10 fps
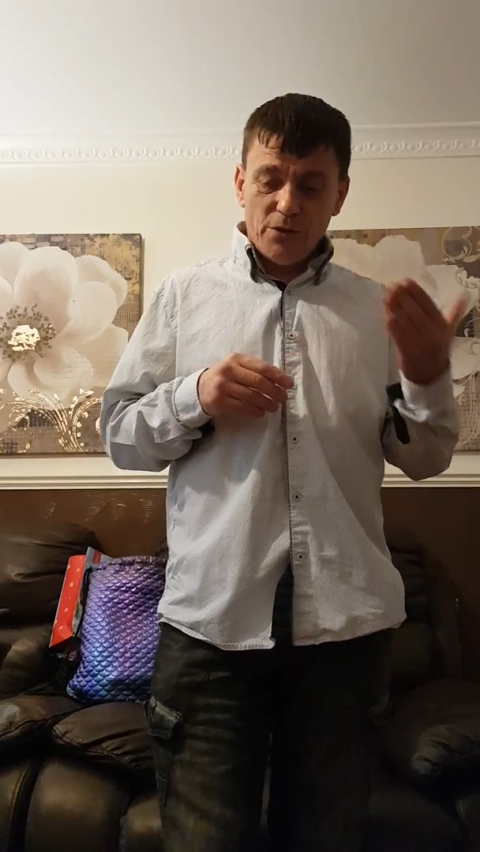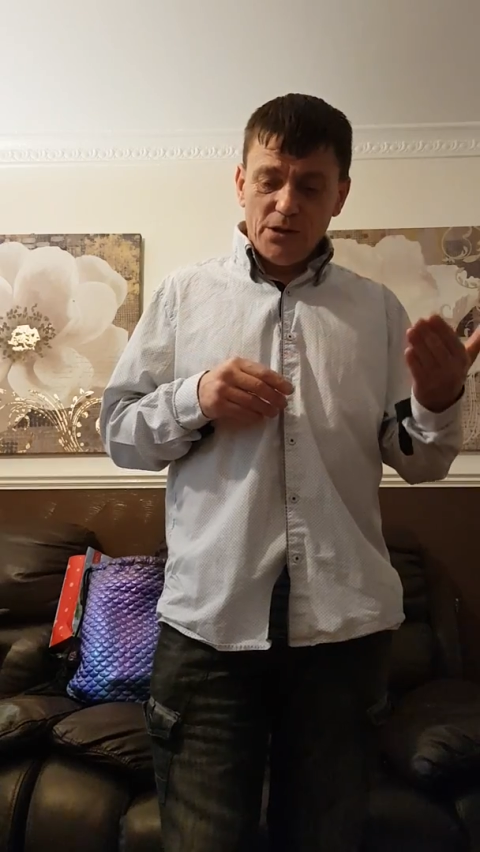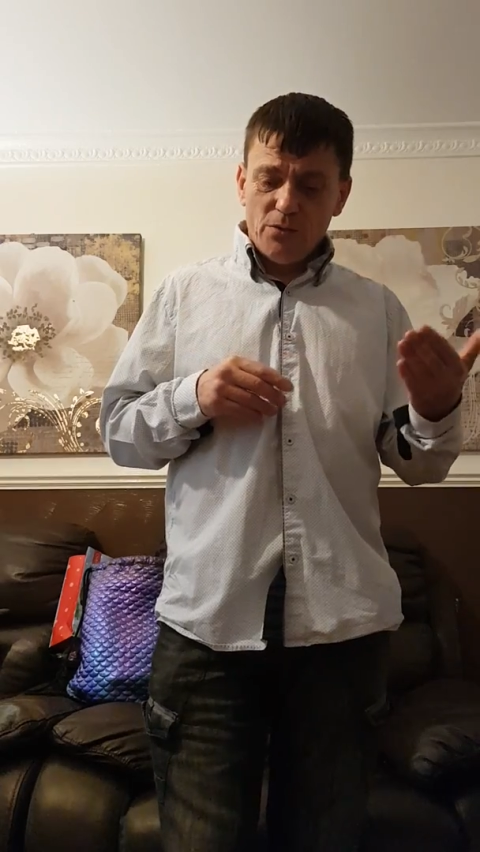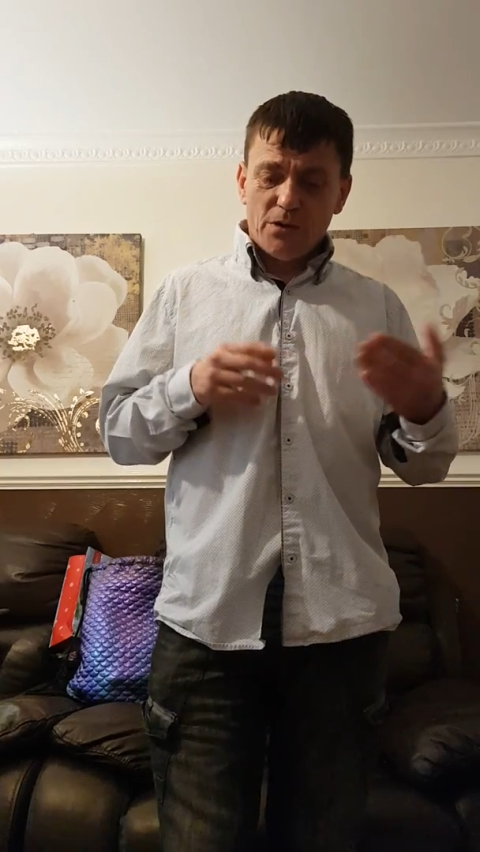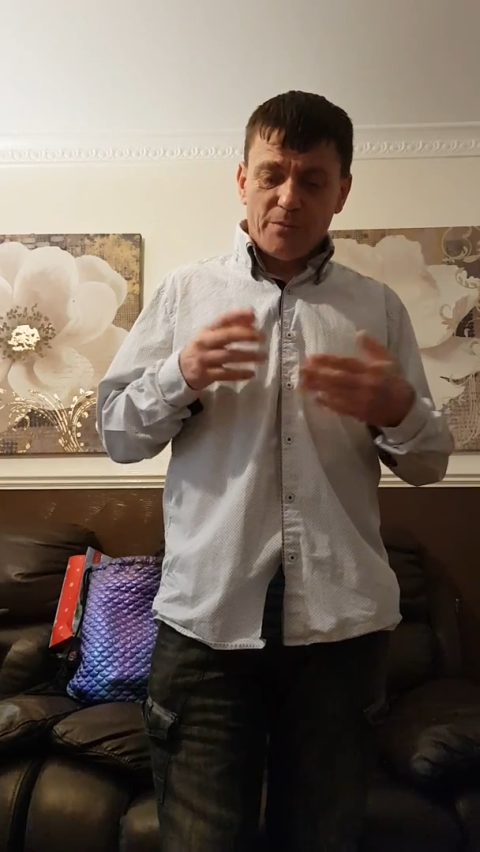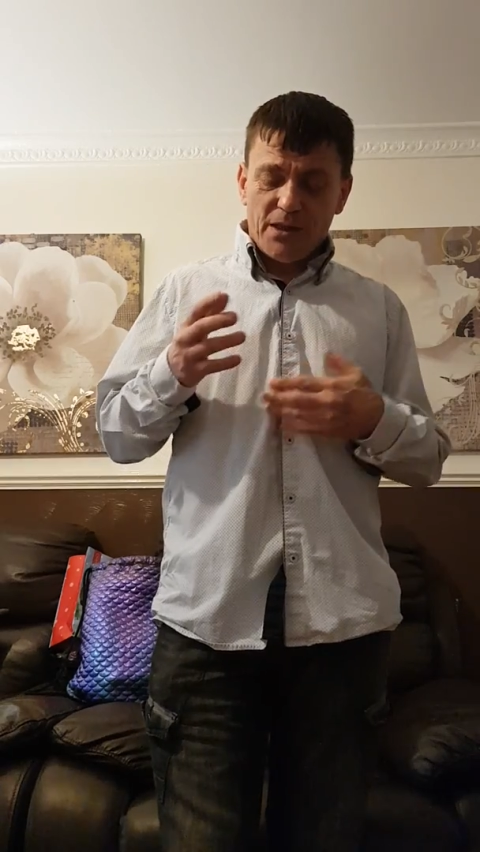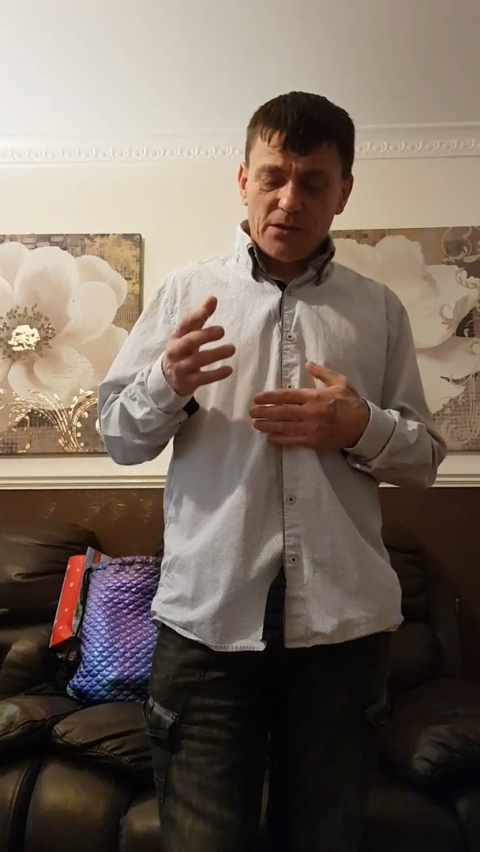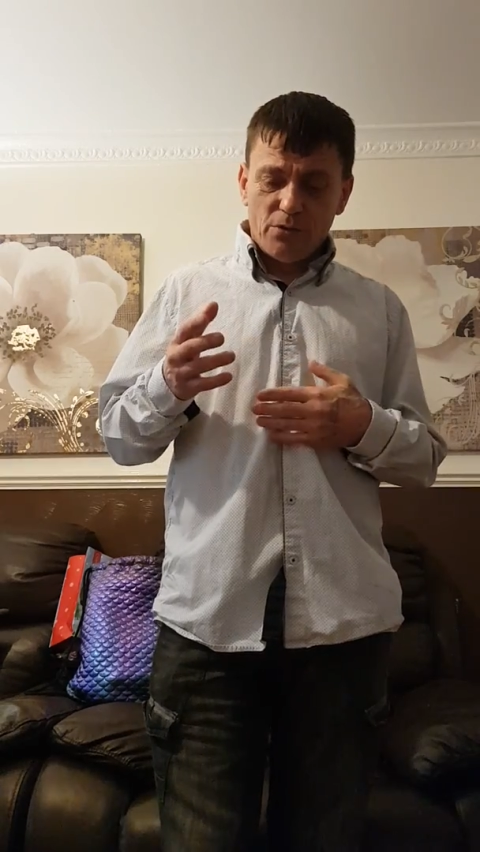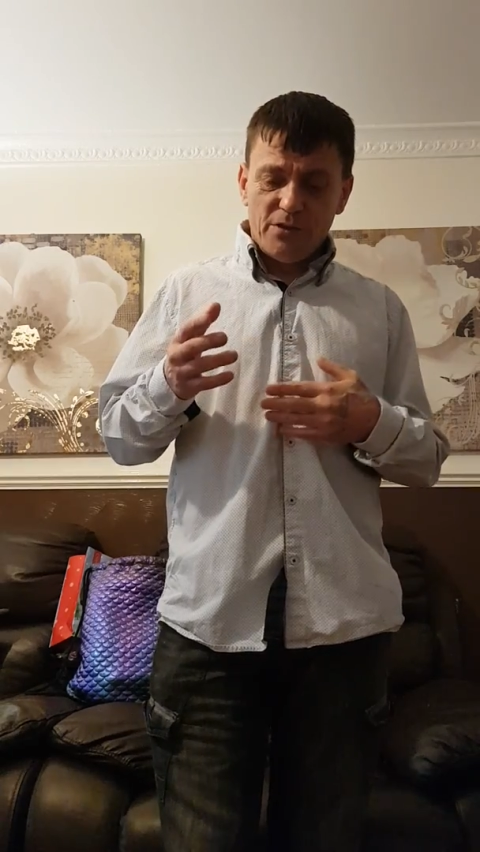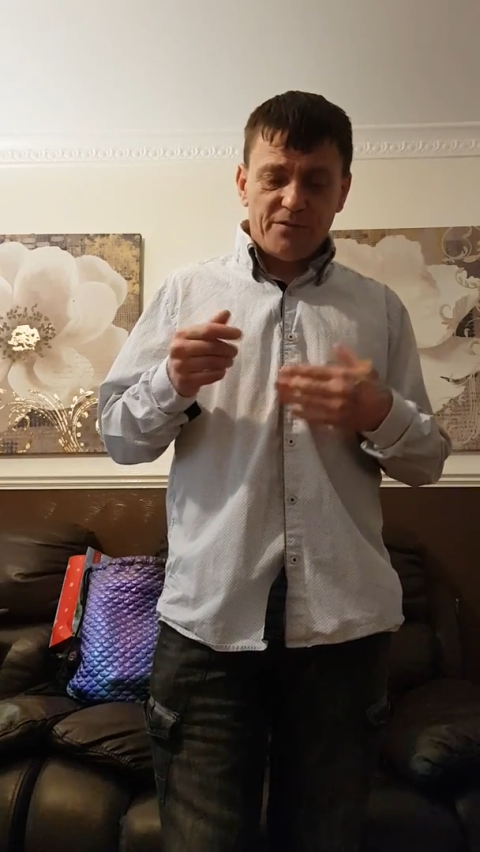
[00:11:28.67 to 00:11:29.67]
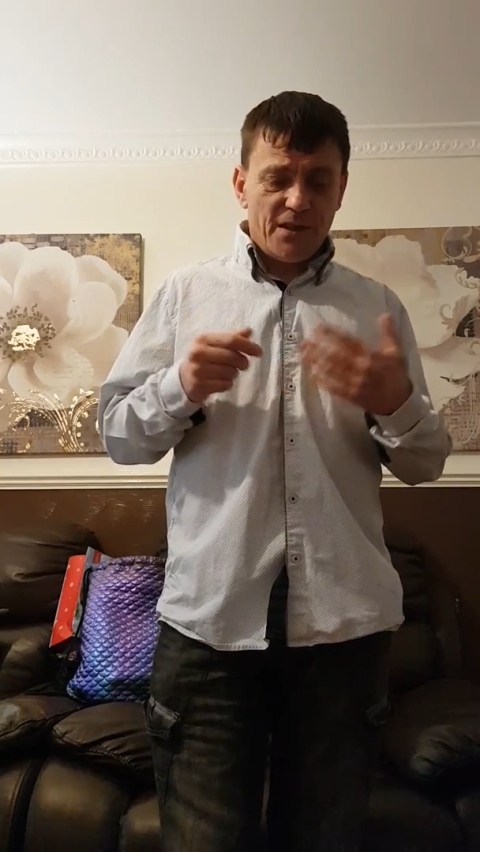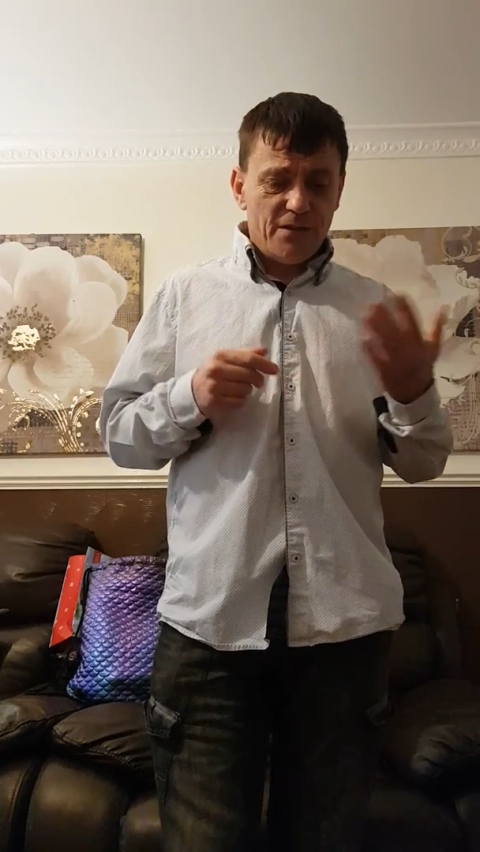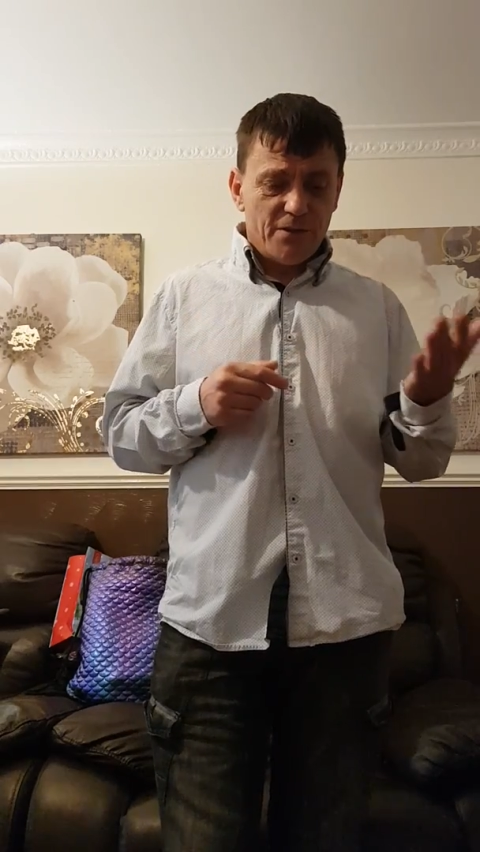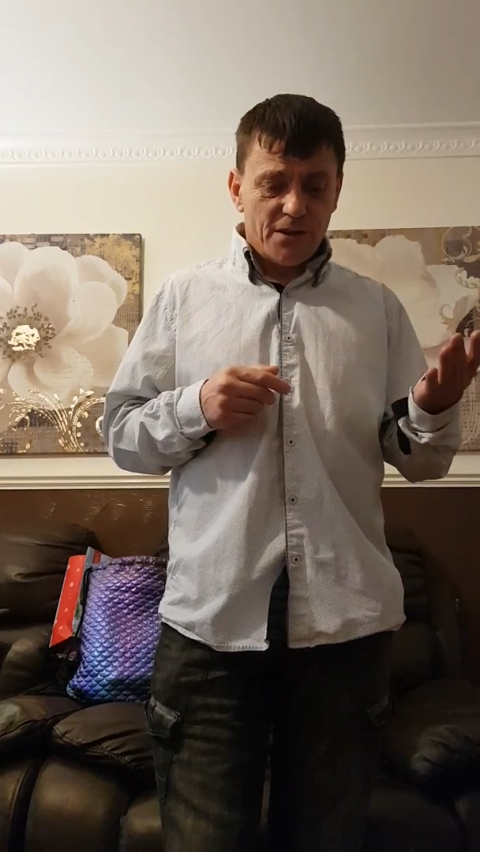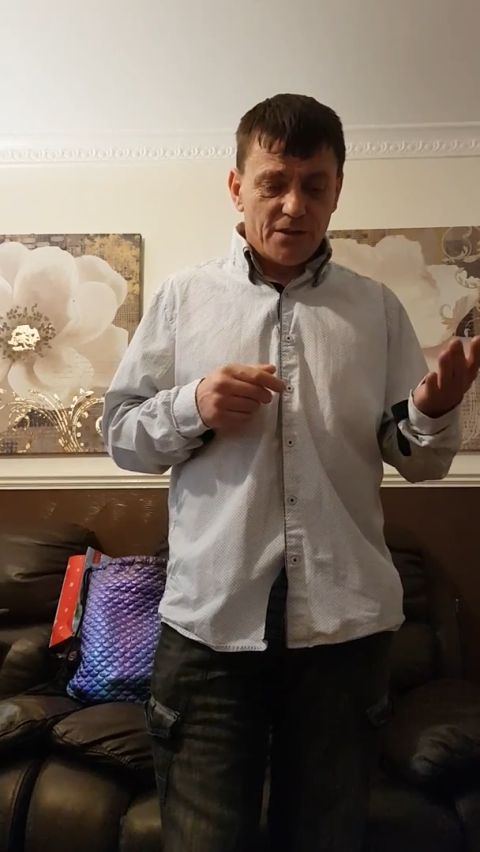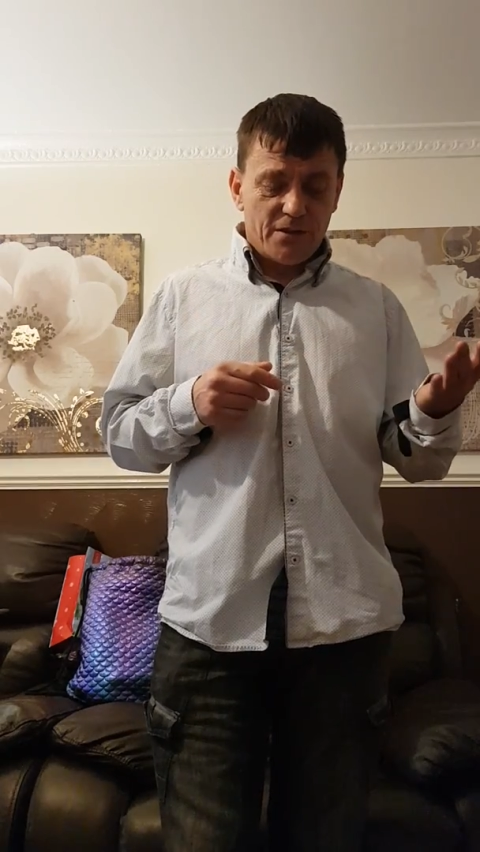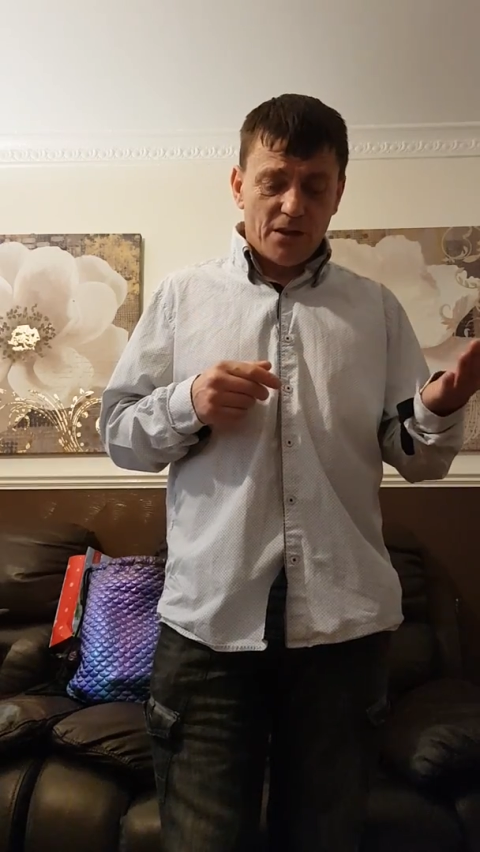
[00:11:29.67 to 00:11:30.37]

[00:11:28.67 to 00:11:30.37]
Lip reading: You only want a Part 25